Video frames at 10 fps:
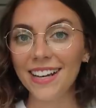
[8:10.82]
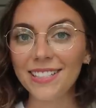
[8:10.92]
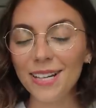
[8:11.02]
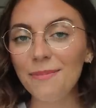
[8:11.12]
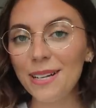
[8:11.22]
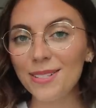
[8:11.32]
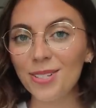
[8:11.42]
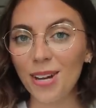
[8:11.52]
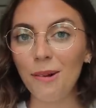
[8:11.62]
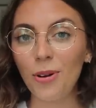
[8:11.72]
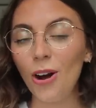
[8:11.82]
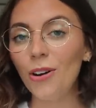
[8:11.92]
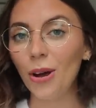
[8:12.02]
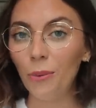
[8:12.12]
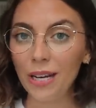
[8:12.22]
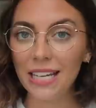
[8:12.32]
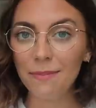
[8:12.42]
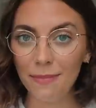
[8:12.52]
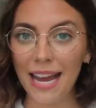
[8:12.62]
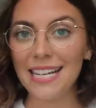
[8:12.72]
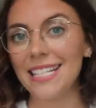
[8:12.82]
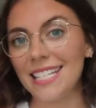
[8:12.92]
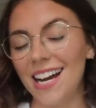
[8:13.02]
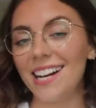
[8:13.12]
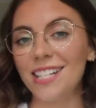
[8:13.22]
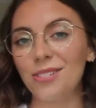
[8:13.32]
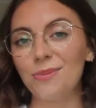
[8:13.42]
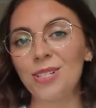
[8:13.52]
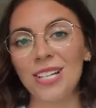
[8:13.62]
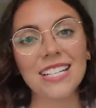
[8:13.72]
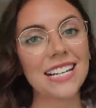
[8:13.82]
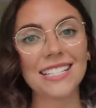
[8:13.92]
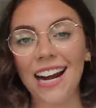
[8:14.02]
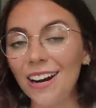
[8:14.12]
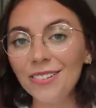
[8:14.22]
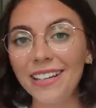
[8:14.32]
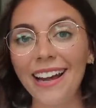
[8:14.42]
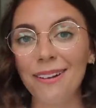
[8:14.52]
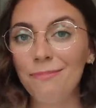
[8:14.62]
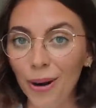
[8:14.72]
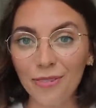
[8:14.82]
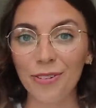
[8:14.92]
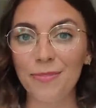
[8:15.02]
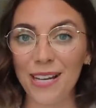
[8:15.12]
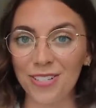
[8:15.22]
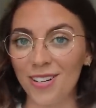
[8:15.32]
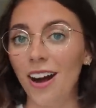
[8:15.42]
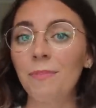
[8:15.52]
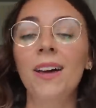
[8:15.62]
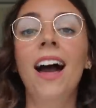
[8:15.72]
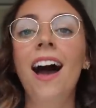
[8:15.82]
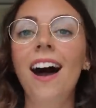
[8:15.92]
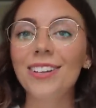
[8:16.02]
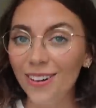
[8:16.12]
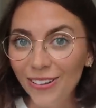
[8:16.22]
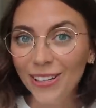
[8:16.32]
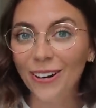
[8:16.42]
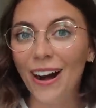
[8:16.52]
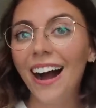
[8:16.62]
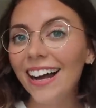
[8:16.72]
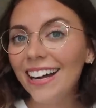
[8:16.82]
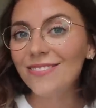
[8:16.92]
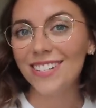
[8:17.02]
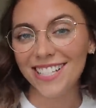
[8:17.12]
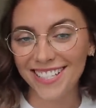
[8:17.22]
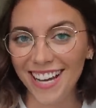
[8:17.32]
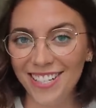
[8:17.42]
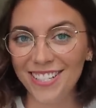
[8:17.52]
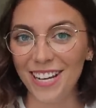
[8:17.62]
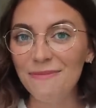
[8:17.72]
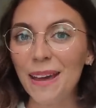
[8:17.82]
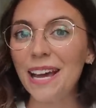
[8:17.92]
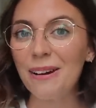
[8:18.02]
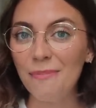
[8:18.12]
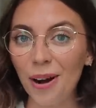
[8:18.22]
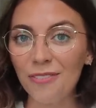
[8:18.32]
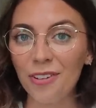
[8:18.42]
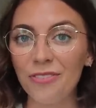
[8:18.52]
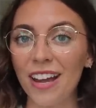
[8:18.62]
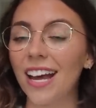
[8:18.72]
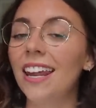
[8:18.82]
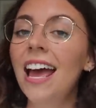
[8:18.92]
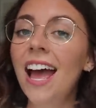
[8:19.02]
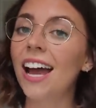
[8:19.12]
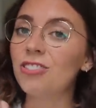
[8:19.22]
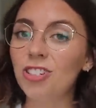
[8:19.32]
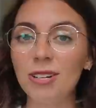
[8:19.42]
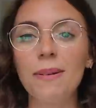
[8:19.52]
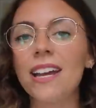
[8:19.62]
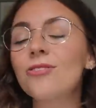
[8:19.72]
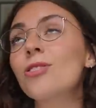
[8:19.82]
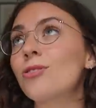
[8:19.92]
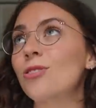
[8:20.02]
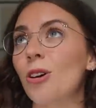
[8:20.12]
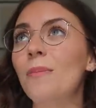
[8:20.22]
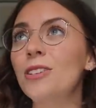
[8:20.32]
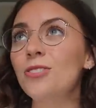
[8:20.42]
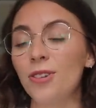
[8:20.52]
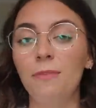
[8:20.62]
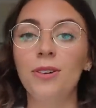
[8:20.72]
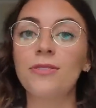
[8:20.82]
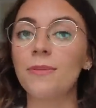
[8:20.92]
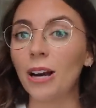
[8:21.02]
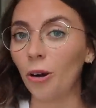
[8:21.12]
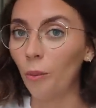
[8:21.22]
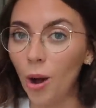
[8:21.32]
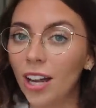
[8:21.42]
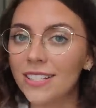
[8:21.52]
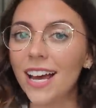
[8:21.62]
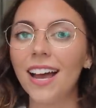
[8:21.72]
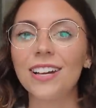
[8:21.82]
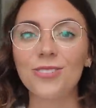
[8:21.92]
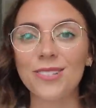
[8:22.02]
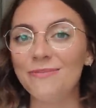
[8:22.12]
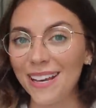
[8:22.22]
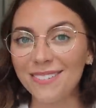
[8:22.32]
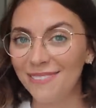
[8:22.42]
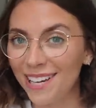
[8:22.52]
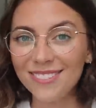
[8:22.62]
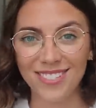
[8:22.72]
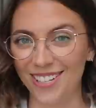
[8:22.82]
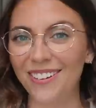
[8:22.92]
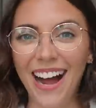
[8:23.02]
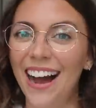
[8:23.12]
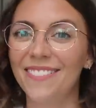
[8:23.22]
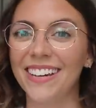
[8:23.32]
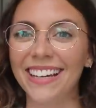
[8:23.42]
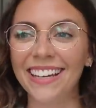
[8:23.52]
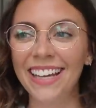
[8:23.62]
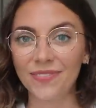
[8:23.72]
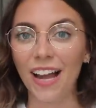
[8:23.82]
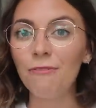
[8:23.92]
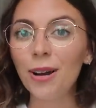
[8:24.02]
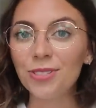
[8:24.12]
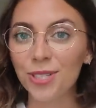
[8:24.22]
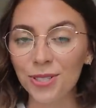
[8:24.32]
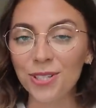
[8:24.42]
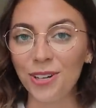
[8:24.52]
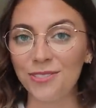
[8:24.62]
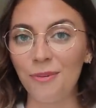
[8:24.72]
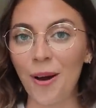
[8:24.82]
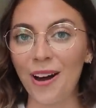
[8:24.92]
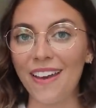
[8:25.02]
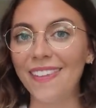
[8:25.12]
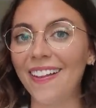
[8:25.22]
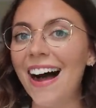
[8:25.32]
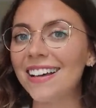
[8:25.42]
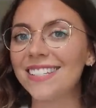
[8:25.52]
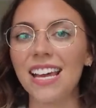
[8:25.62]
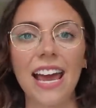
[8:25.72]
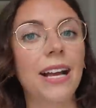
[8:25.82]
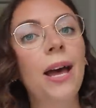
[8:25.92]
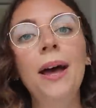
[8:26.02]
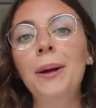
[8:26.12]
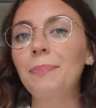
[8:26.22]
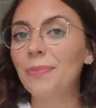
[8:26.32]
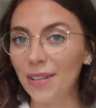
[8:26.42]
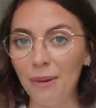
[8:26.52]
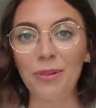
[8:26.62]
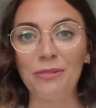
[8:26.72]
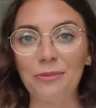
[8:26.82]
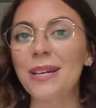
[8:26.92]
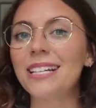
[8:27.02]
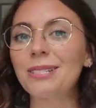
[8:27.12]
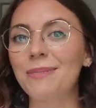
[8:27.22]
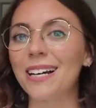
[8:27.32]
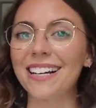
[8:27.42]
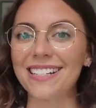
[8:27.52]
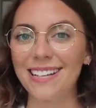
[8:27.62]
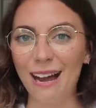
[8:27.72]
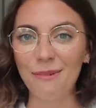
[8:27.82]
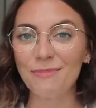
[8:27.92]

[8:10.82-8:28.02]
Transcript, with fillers: Next up is a shop called Winnie Mae Designs, which is entirely a Marvel-based shop. Y'all know I am such a big Marvel fan, and she pays so much tribute to my girl Wanda. It just makes me so happy. I bought two shirts from her in the last like couple of weeks because I'm